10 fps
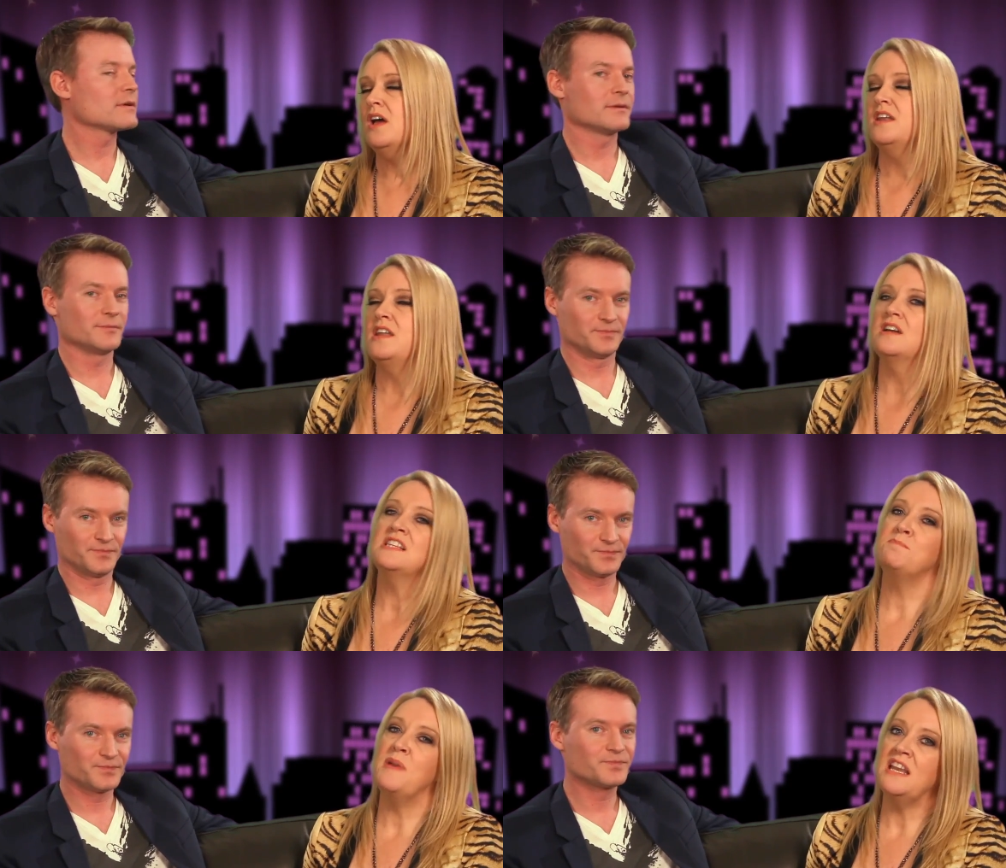Speaker 1: Now
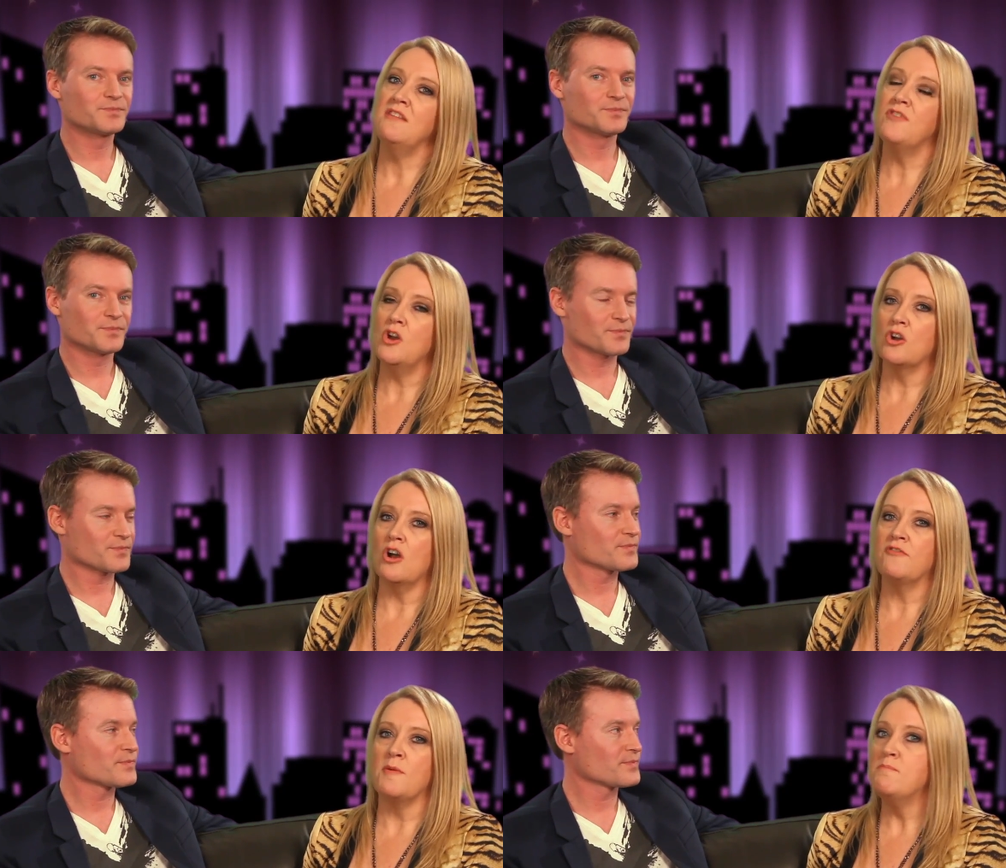it's been in
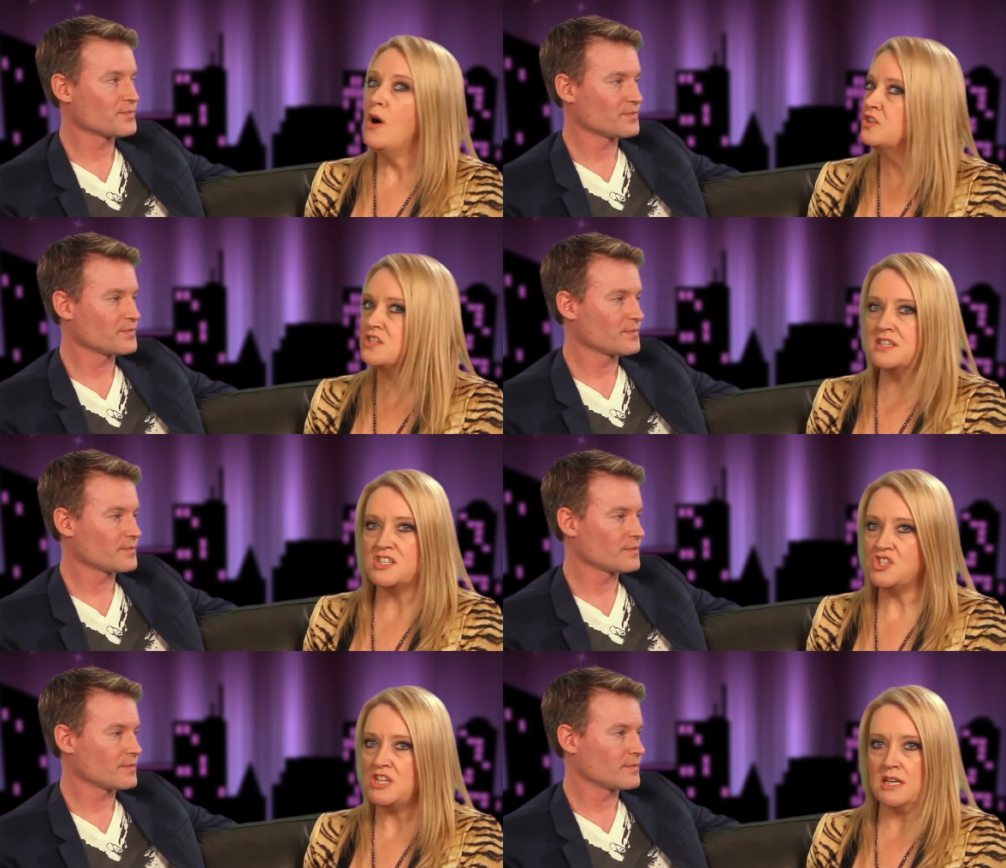Virgo for most of
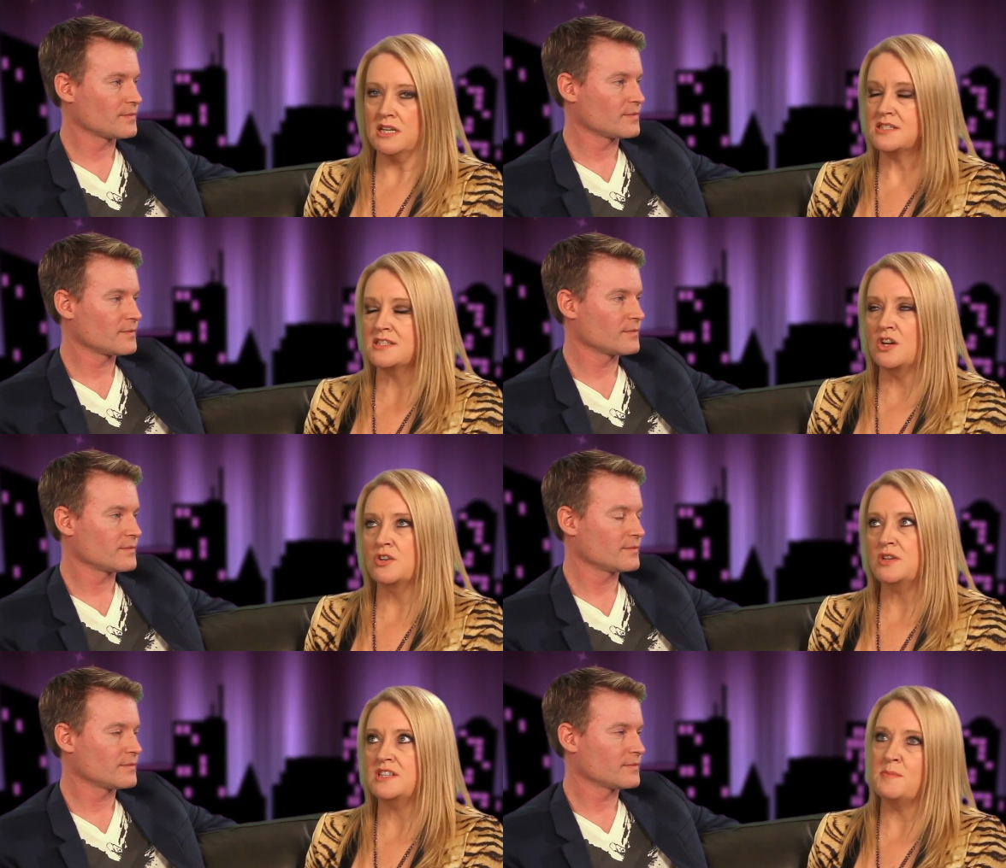this year,
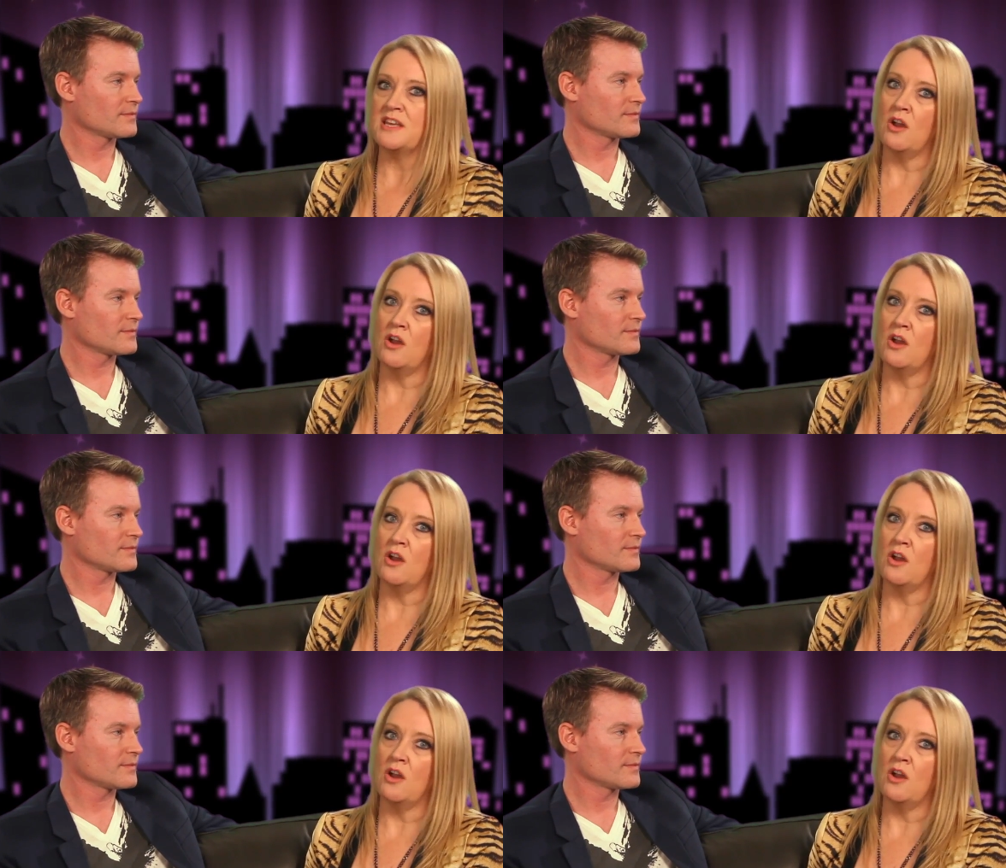so it's been